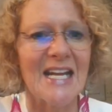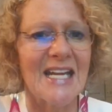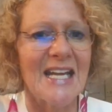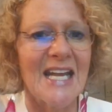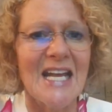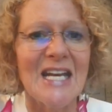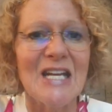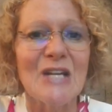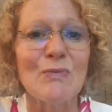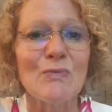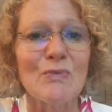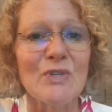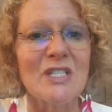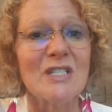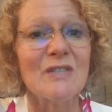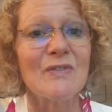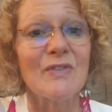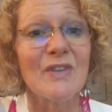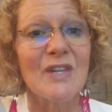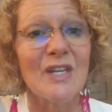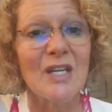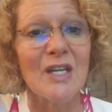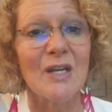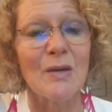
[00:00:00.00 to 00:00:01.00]
getting rid
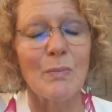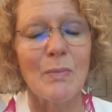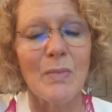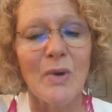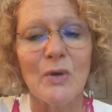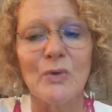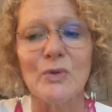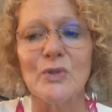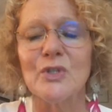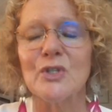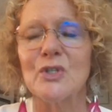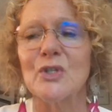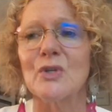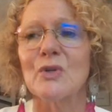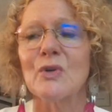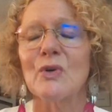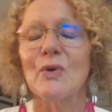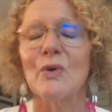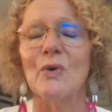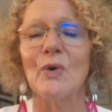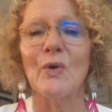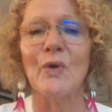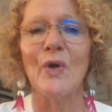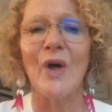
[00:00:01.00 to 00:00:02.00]
of the
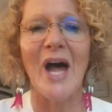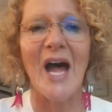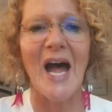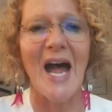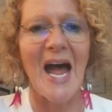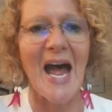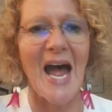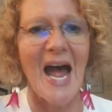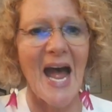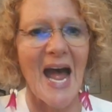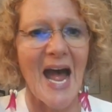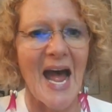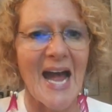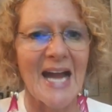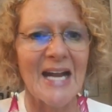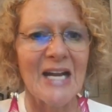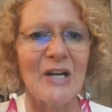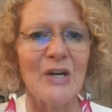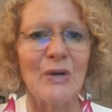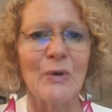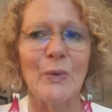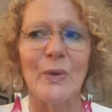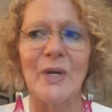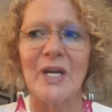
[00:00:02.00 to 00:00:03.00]
emotional
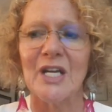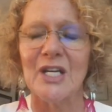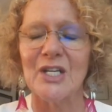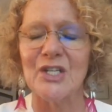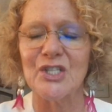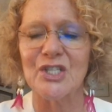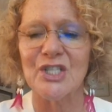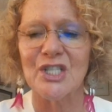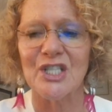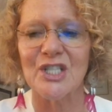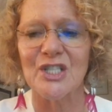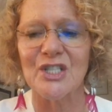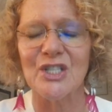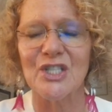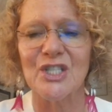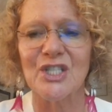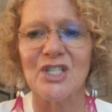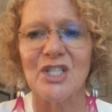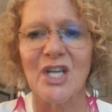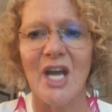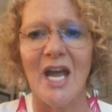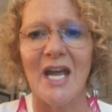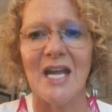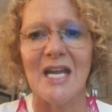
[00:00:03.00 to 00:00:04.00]
anguish,
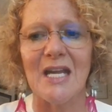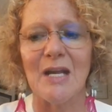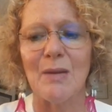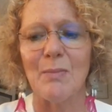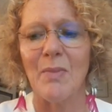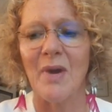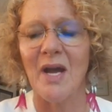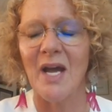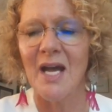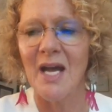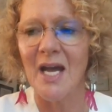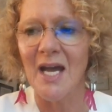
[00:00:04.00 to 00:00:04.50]
shame,